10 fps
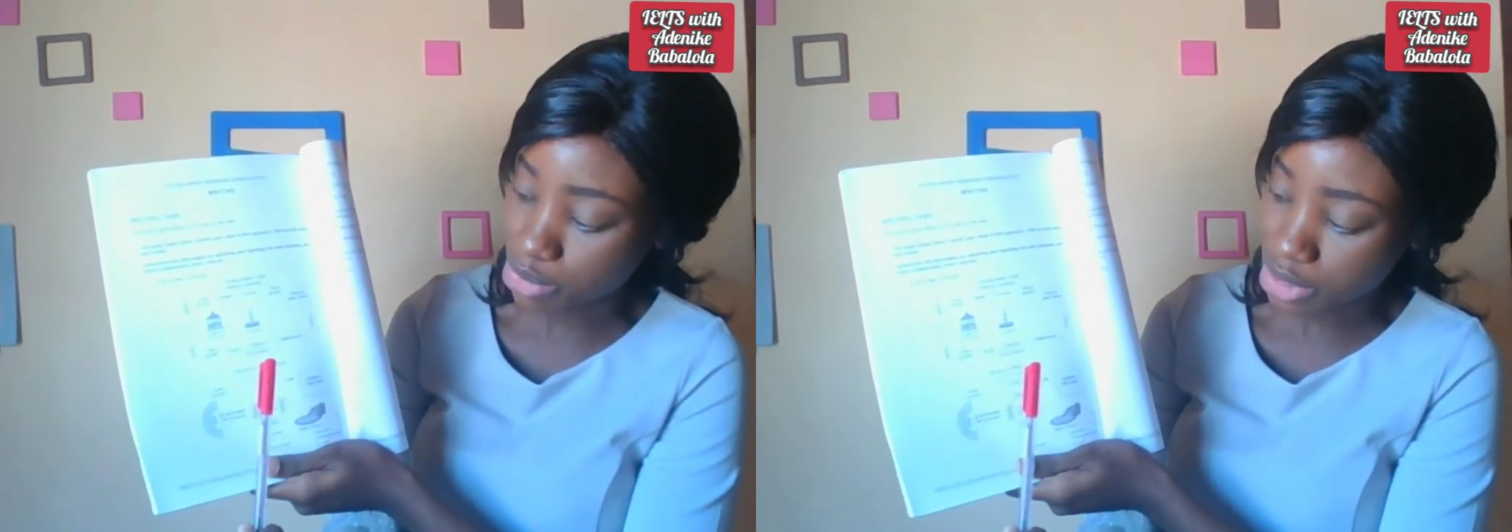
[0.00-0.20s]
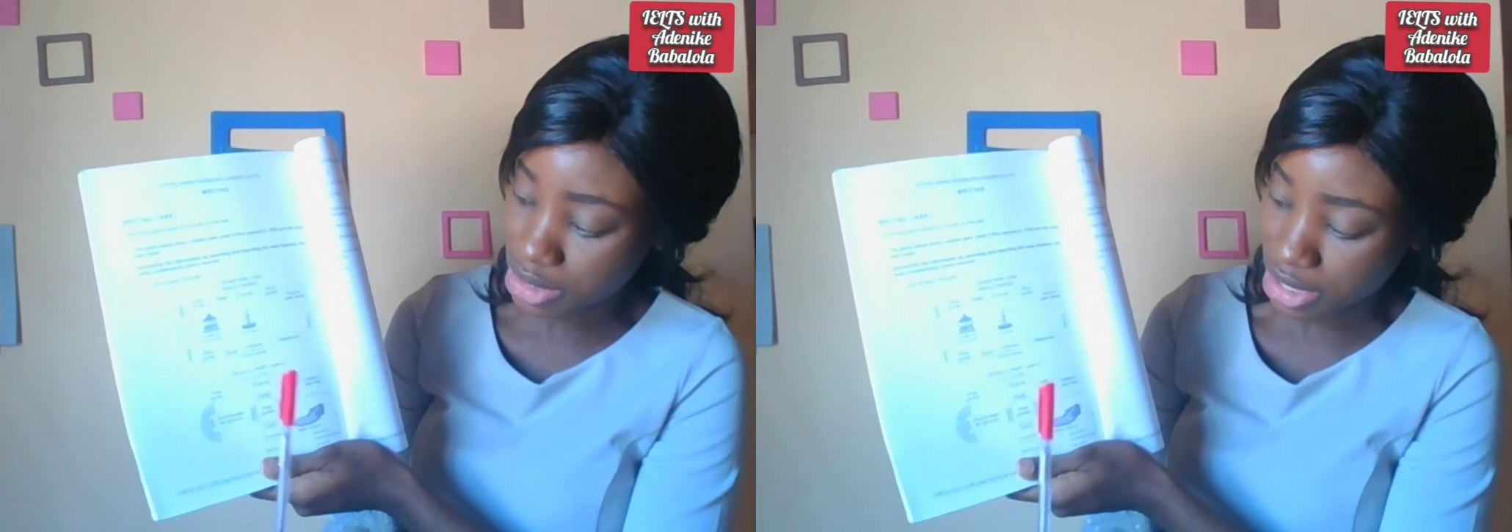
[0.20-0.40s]

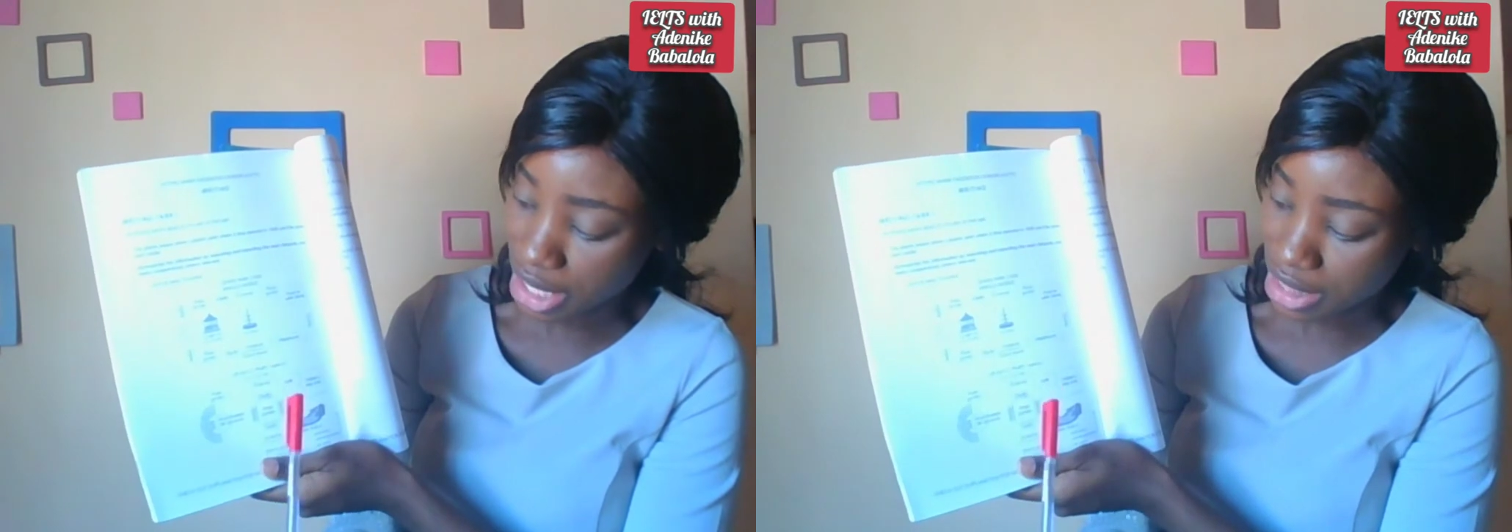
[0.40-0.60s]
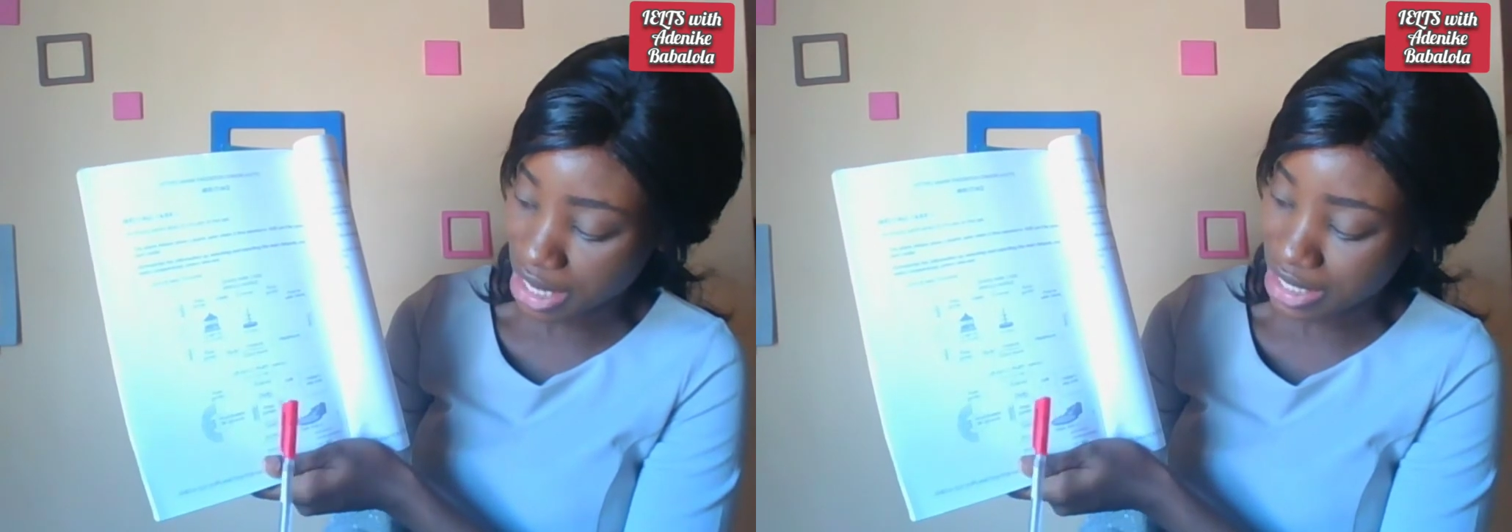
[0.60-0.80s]
brought
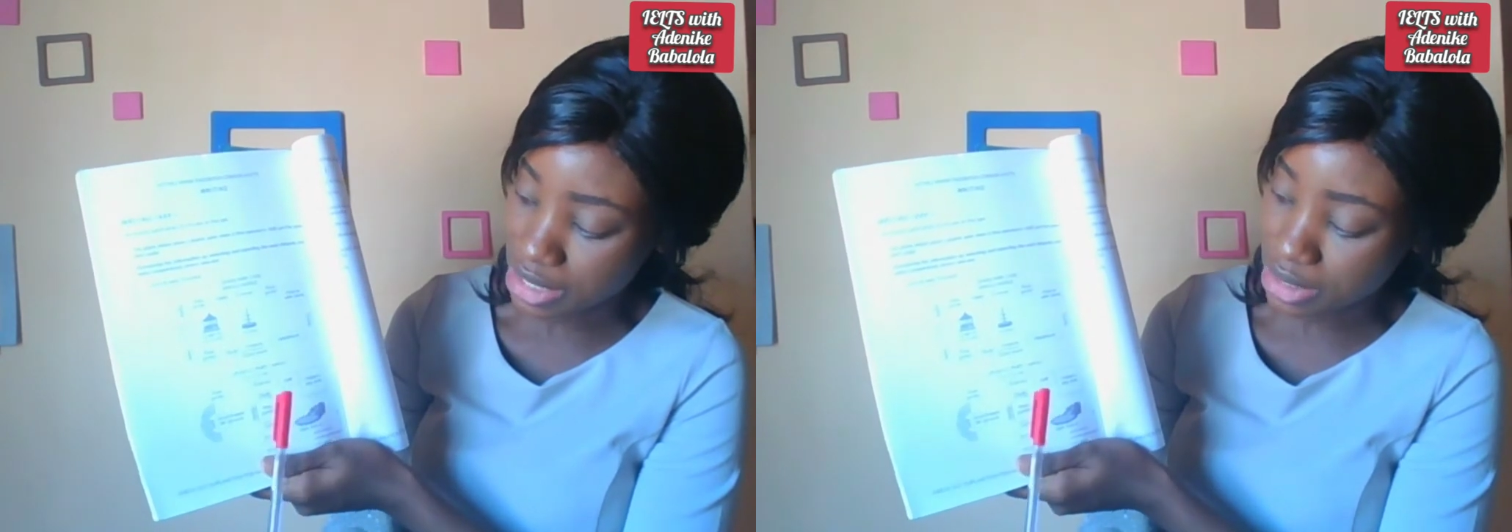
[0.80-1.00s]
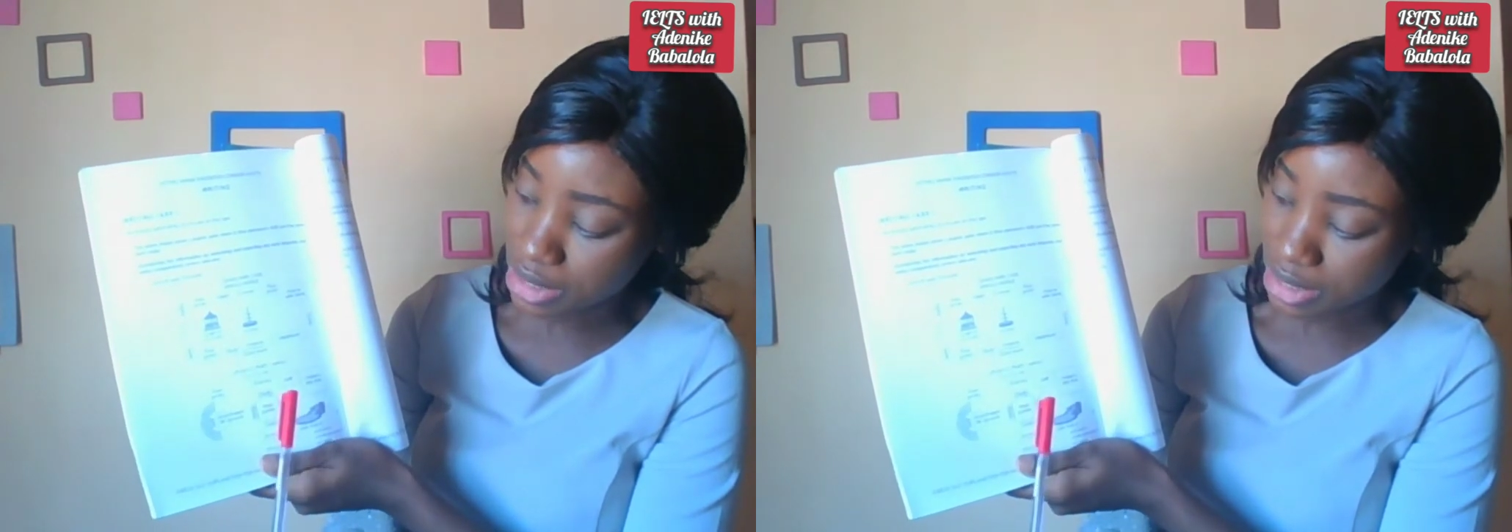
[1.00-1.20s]
together
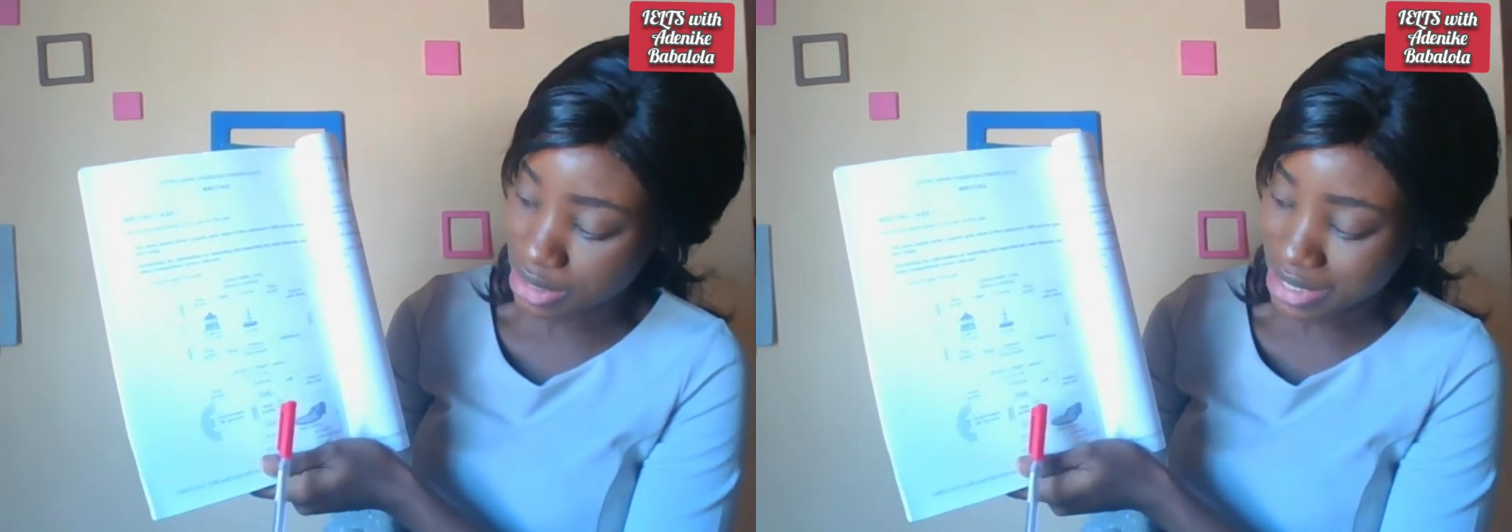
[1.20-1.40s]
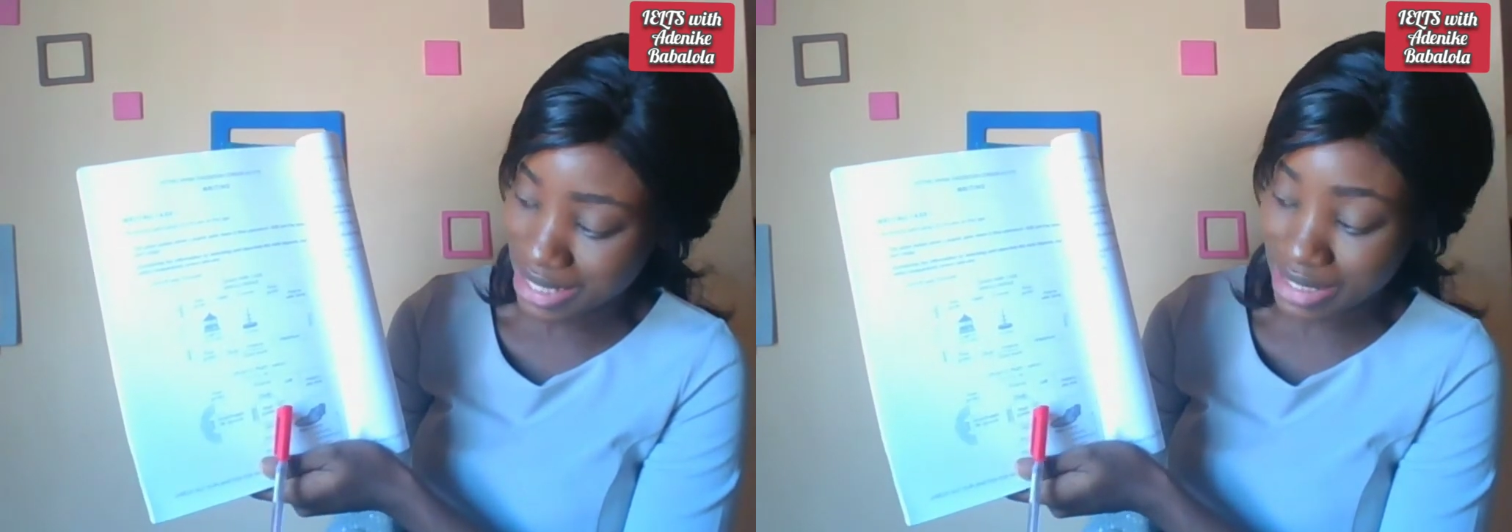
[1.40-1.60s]
into the
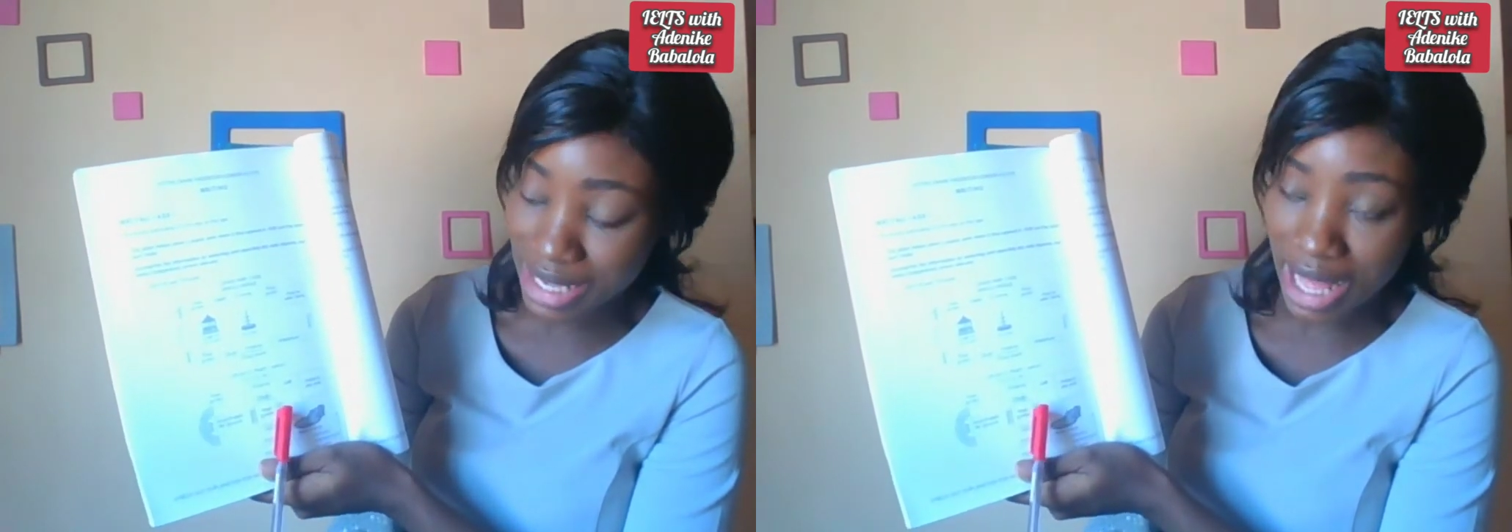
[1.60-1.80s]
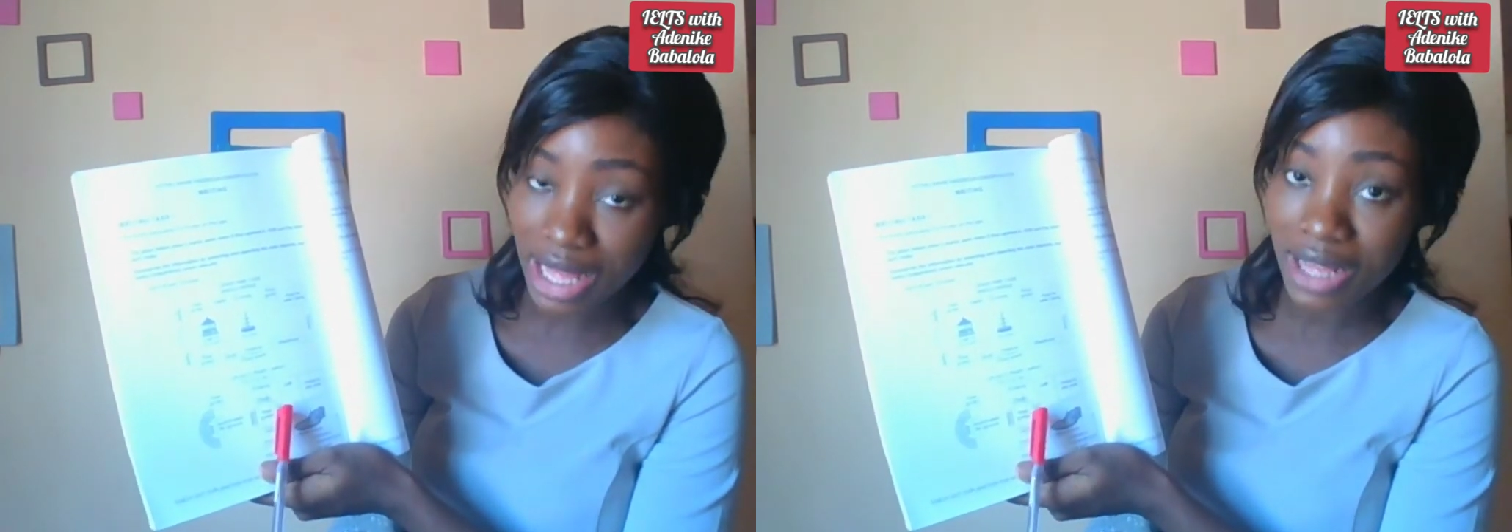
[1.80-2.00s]

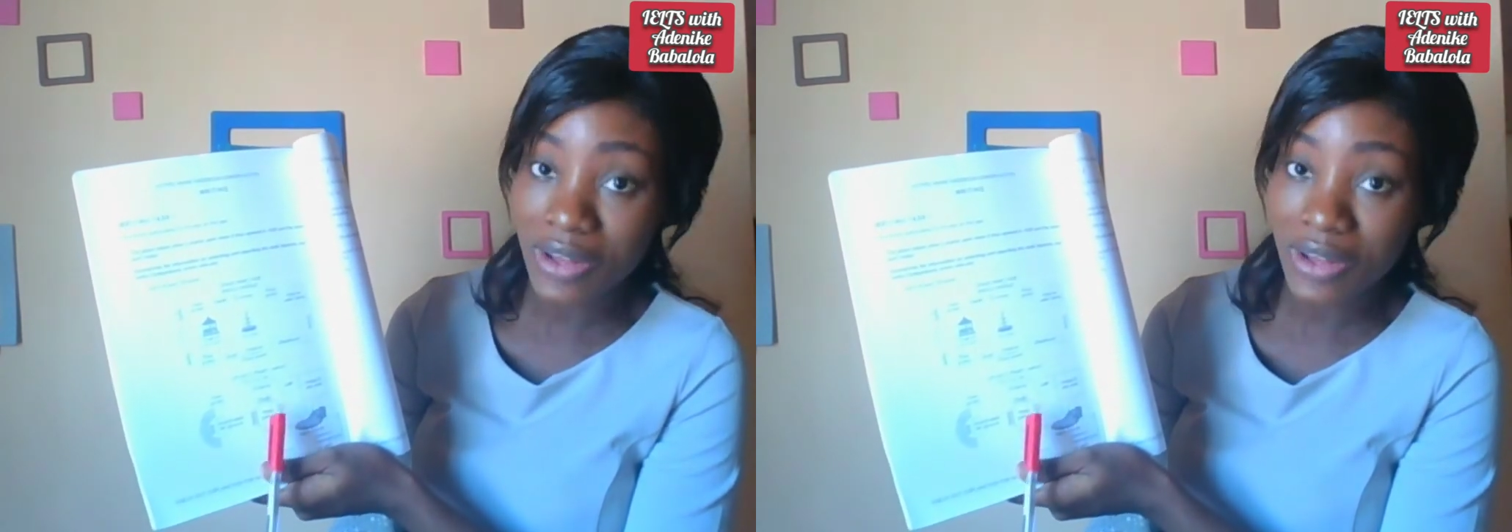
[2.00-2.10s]
center